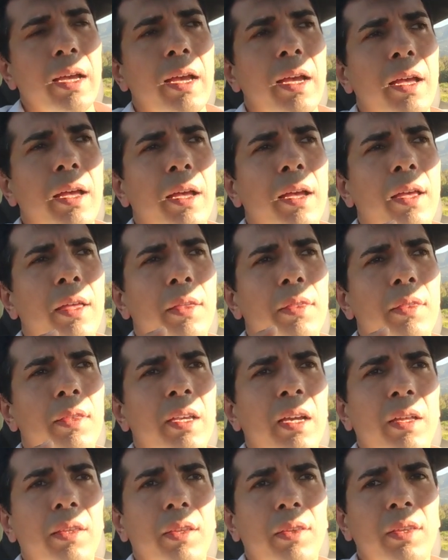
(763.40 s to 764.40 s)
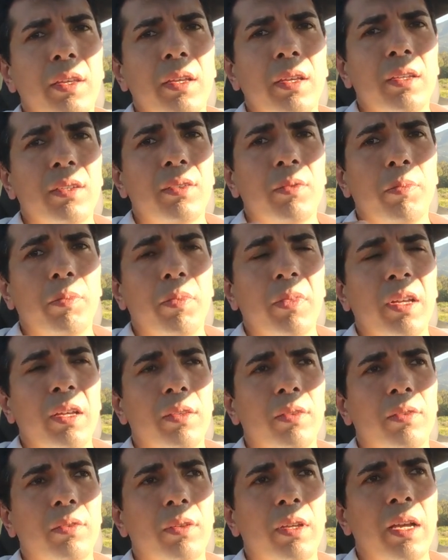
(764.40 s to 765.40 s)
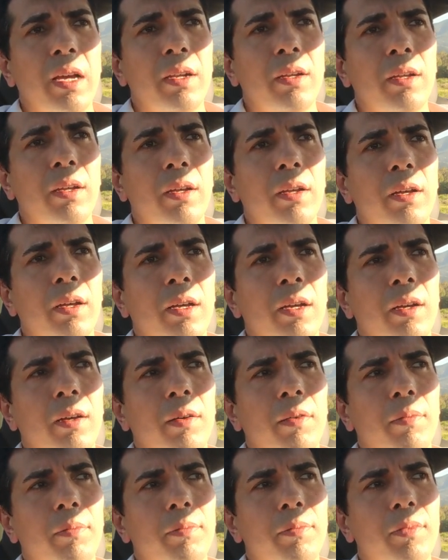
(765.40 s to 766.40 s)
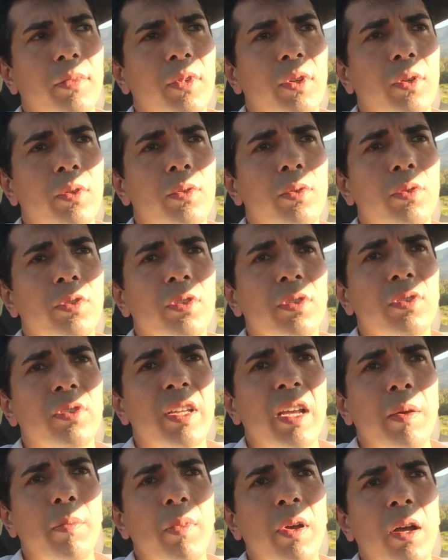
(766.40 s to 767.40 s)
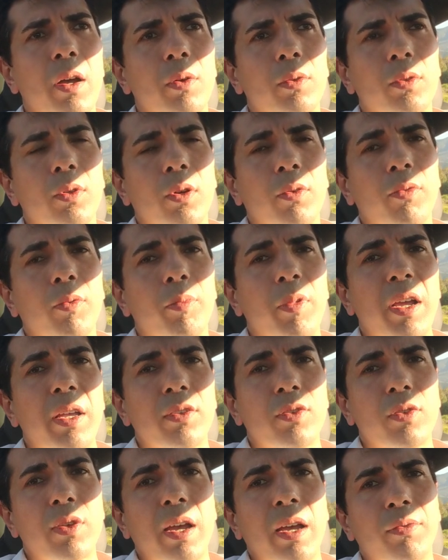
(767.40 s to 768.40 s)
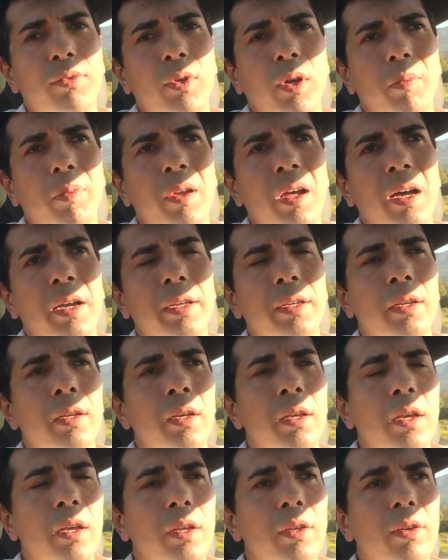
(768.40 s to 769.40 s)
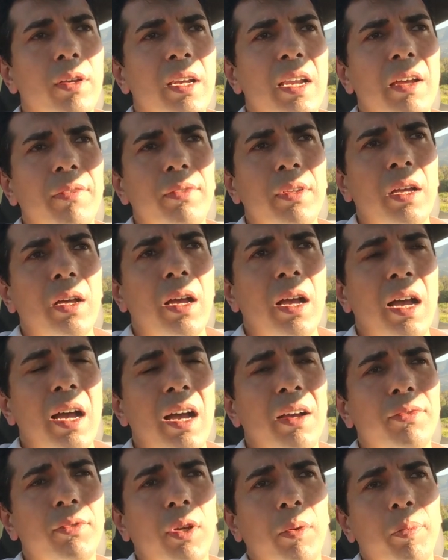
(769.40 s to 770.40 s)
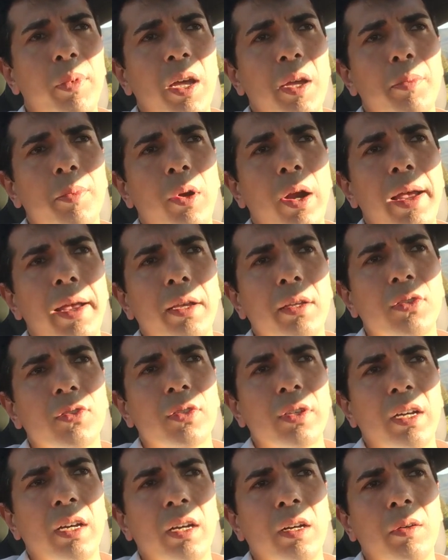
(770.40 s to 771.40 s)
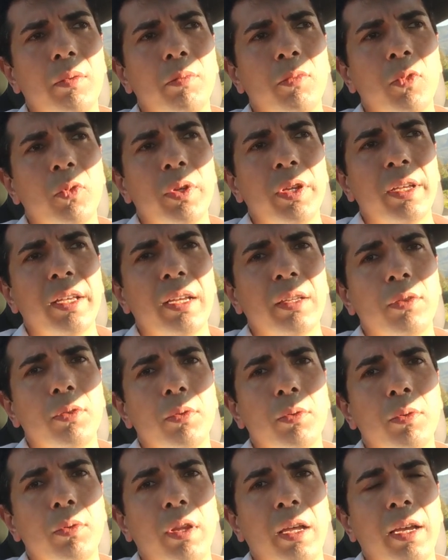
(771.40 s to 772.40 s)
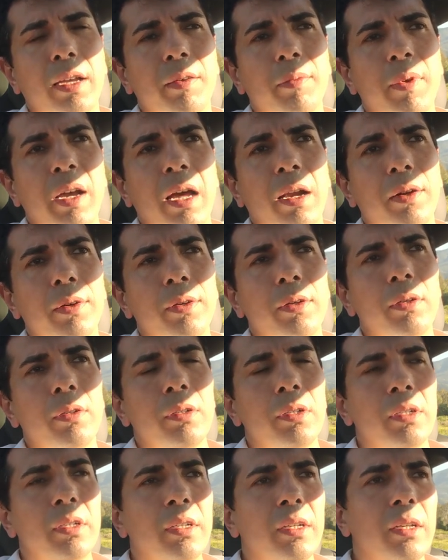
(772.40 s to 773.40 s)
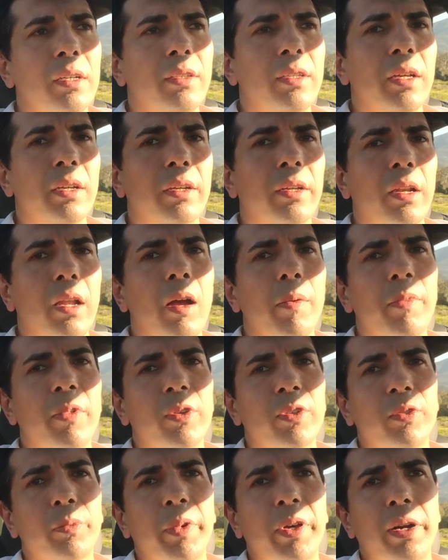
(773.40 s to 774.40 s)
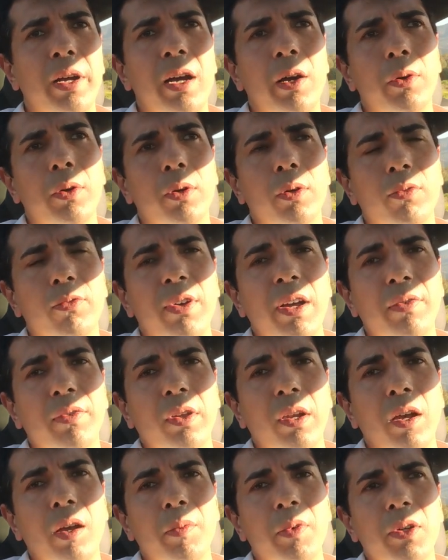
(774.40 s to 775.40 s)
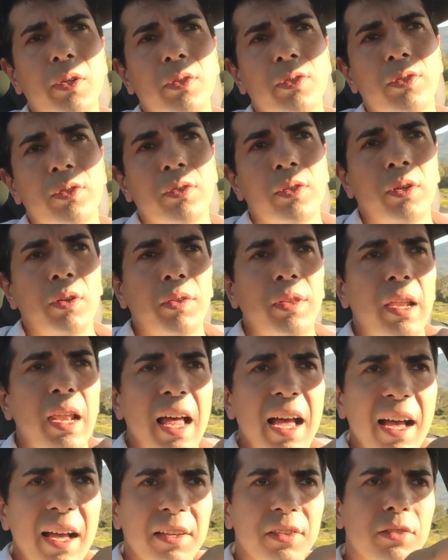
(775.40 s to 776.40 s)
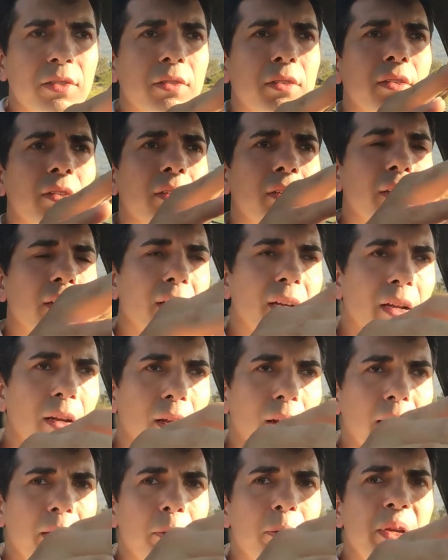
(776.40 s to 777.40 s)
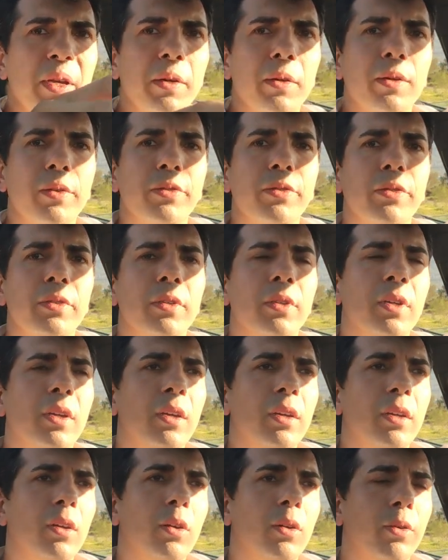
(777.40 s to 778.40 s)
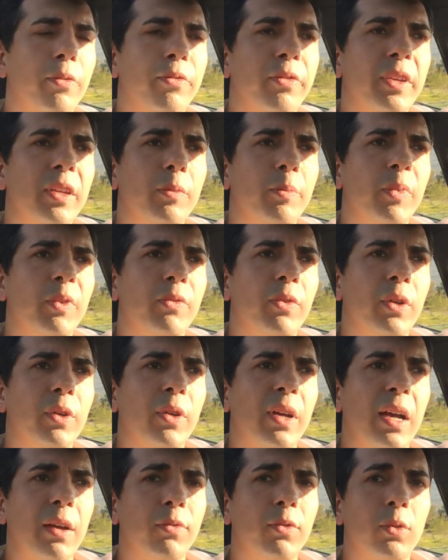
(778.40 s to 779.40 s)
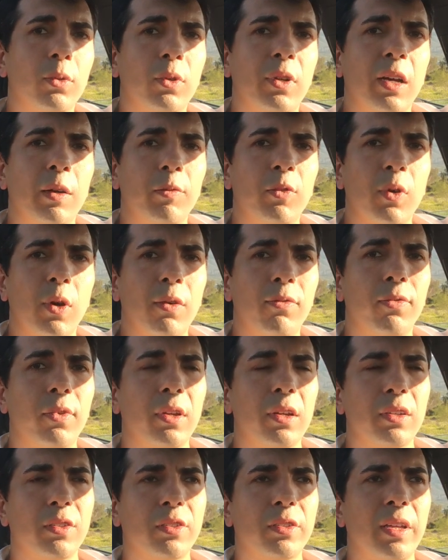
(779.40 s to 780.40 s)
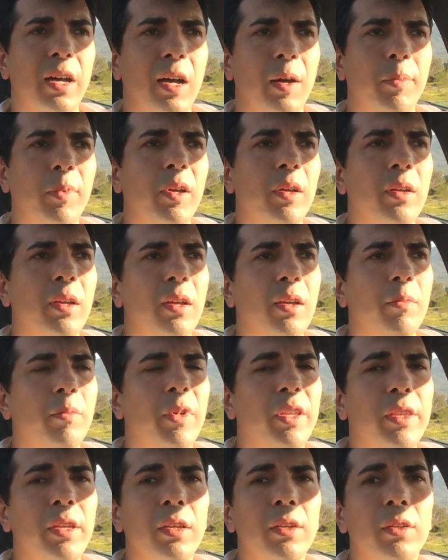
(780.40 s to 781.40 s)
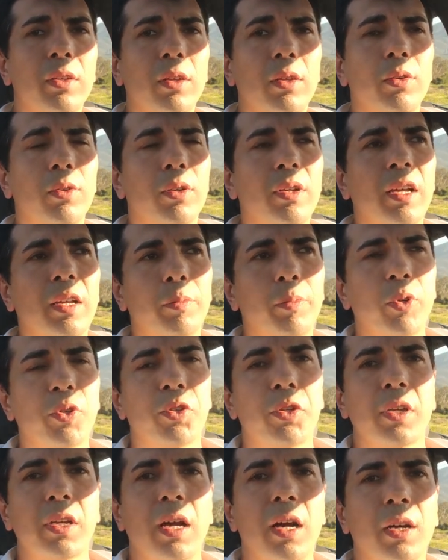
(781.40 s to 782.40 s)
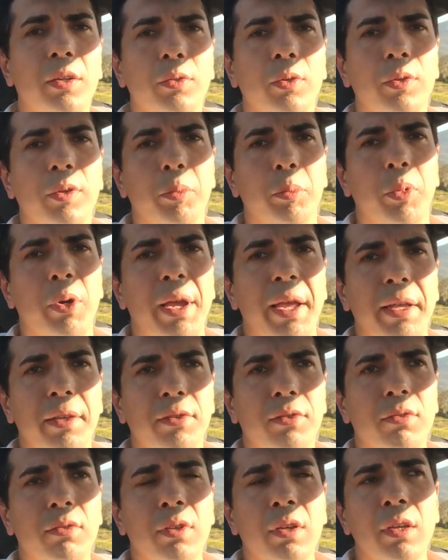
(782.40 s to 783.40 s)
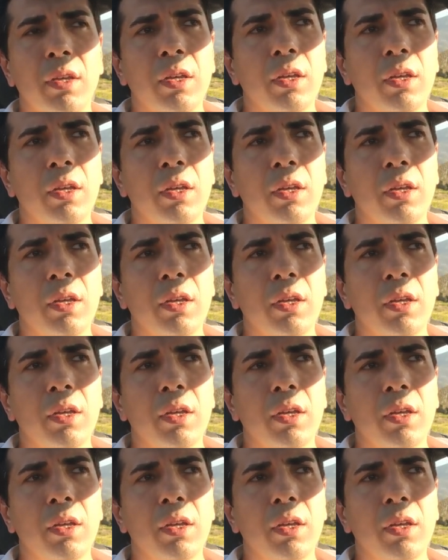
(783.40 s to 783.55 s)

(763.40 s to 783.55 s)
And the other thing is it kind of reduces the amount of brakes you have to apply. You're going to have to apply brakes when you get to, like, I don't know, 10 kilometers per hour or 5 kilometers. You know, the last kind of like meters or feet before you have to come to a full stop. But then you're not pushing hard on the brakes.